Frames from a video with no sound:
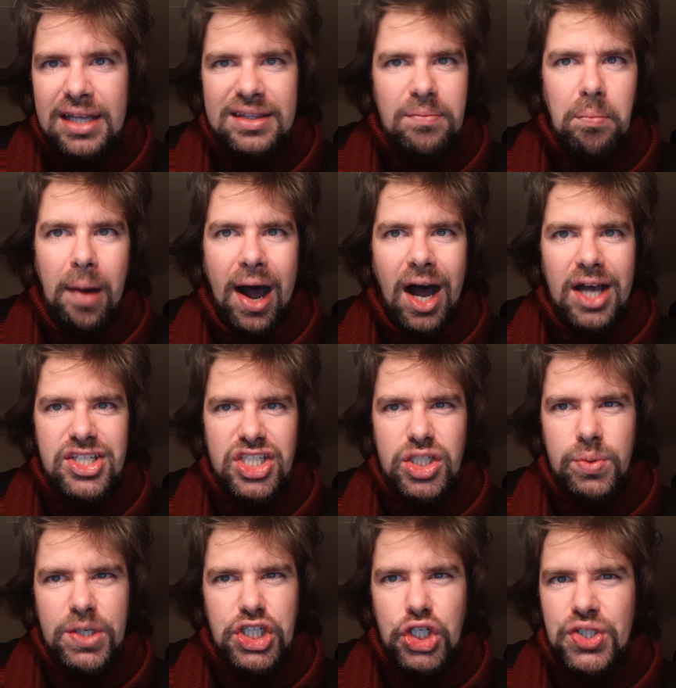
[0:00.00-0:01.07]
The
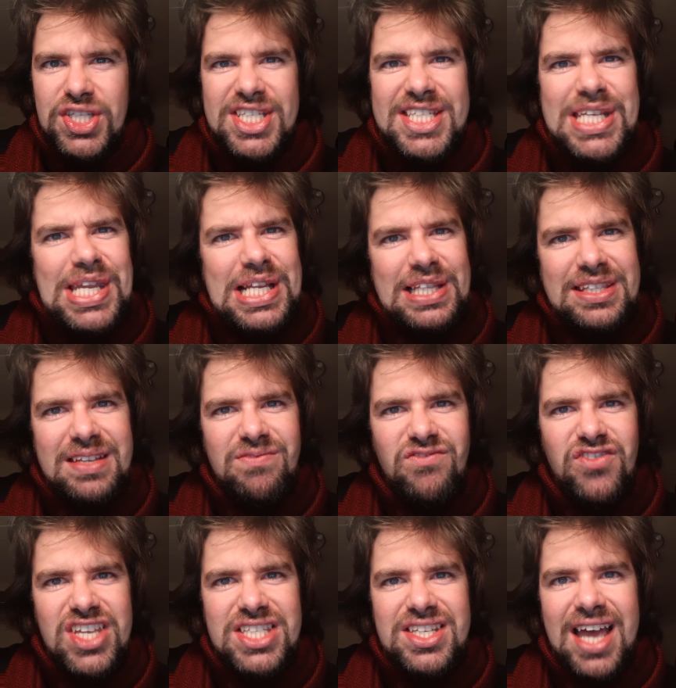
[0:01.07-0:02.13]
mask which concealed the
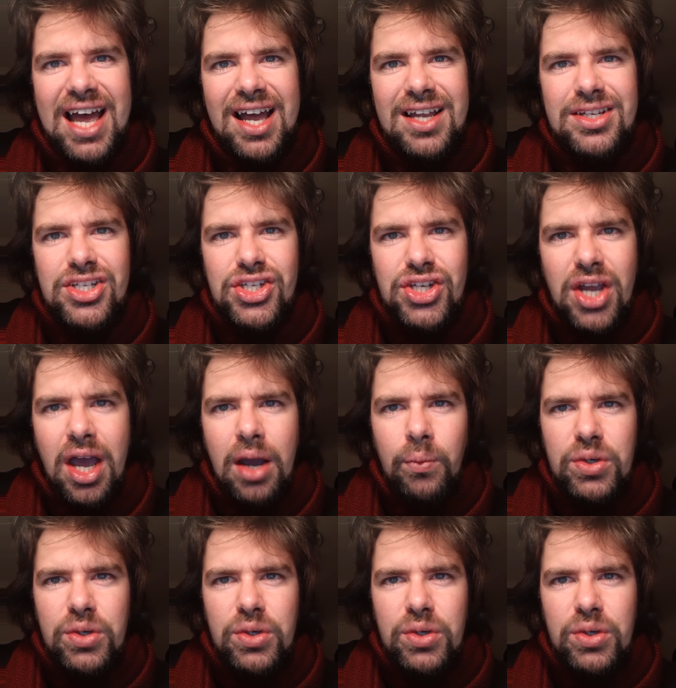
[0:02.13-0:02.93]
visage